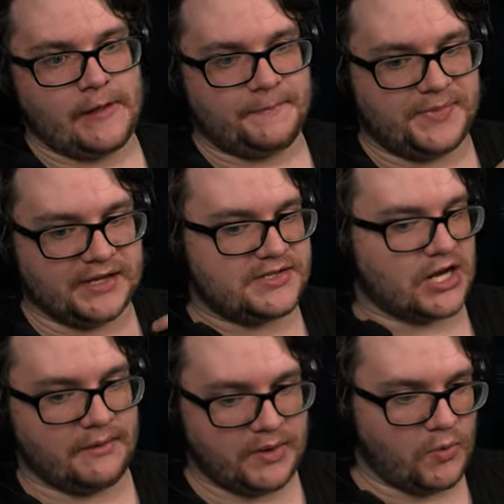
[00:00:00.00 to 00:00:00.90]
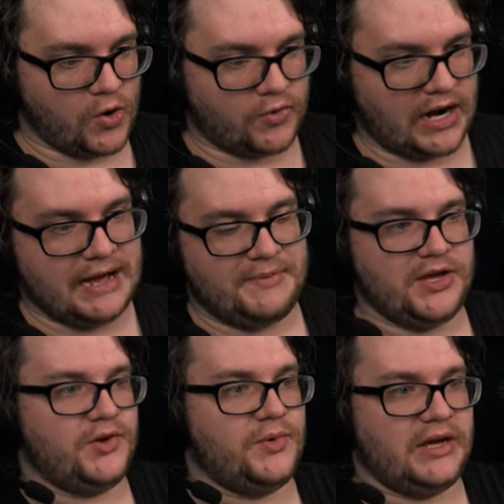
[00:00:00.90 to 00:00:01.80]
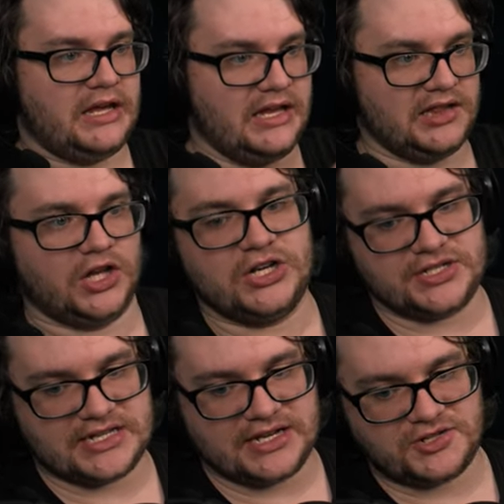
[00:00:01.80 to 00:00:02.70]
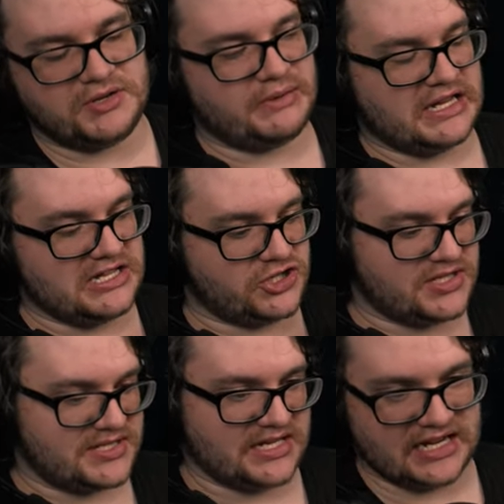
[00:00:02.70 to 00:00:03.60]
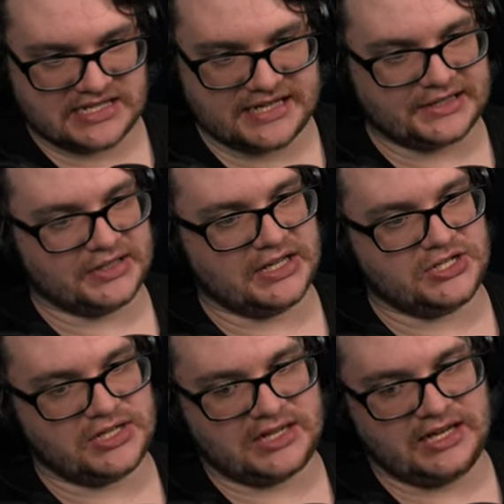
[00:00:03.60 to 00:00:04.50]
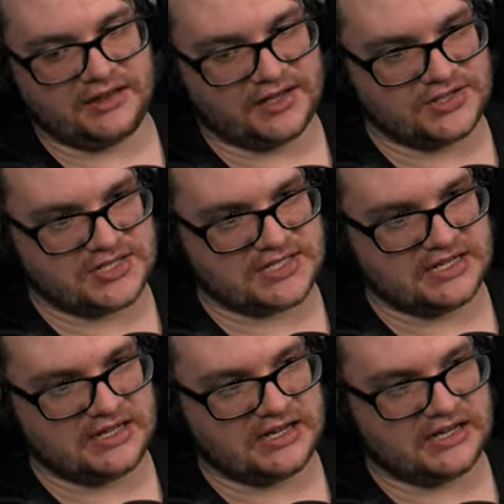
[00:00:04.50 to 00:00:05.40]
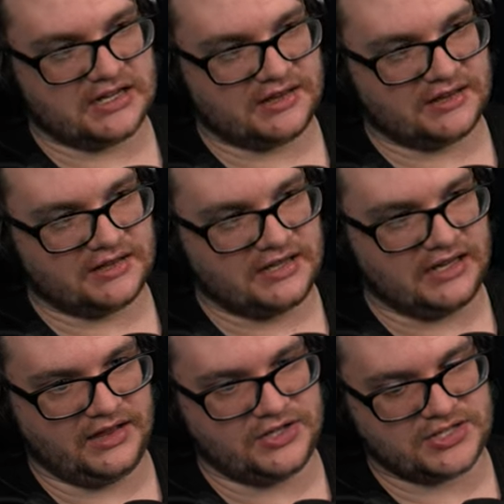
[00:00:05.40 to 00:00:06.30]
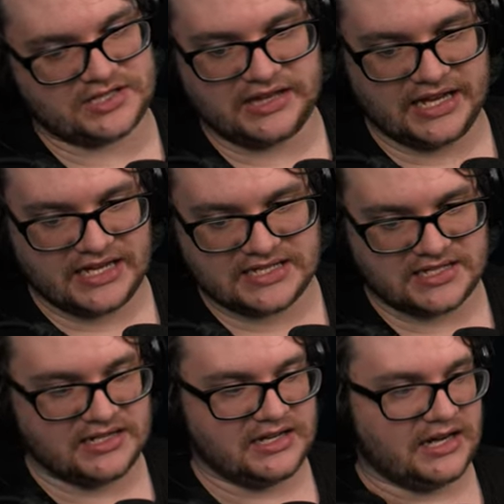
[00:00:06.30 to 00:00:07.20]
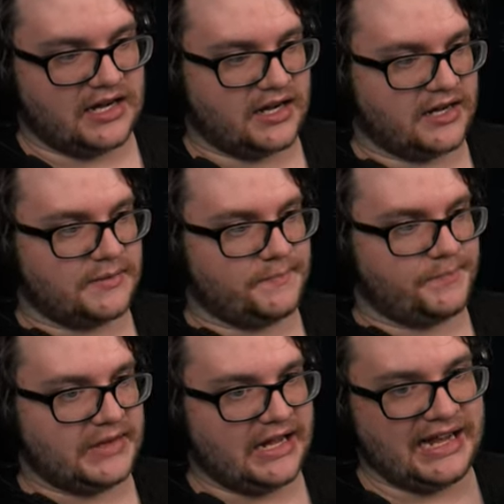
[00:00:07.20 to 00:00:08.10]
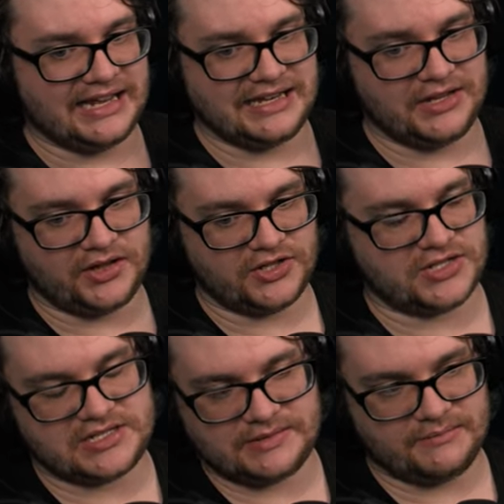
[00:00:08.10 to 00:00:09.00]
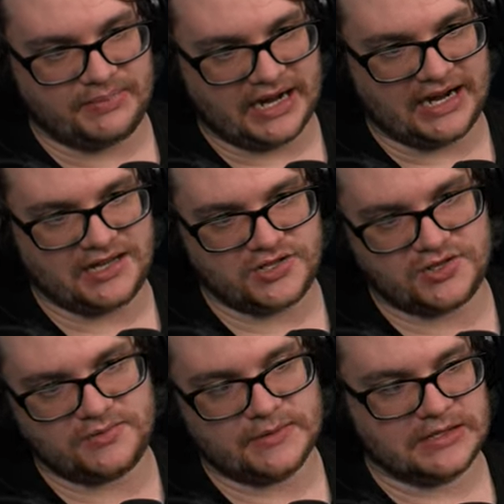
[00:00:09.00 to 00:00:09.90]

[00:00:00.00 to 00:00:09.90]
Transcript: the zombie won't grab you. He lunges at you, but he sucks at the lunging. He lunges uh he lunges late um and he lunges behind you.